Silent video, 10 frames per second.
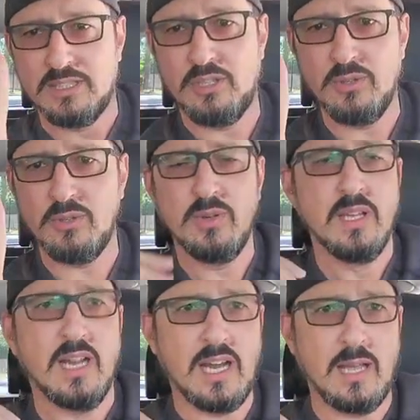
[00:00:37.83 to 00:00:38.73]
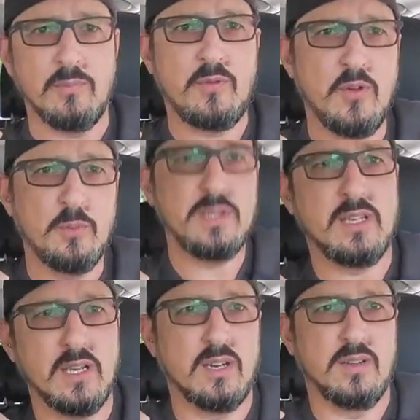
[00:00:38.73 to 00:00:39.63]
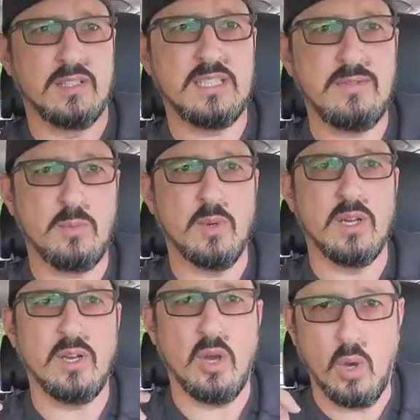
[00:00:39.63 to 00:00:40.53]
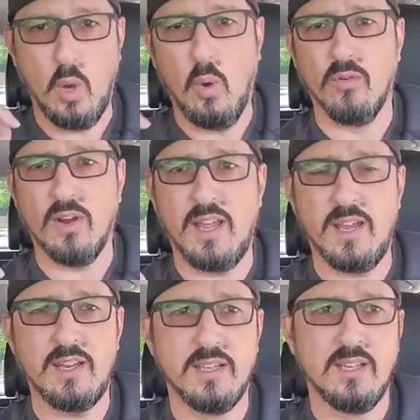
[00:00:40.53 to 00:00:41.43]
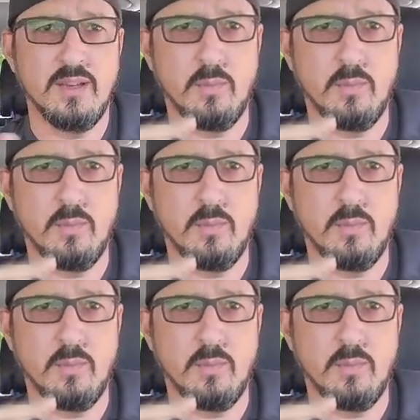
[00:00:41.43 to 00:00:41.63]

Two, I'm filming on the ZV1 overhead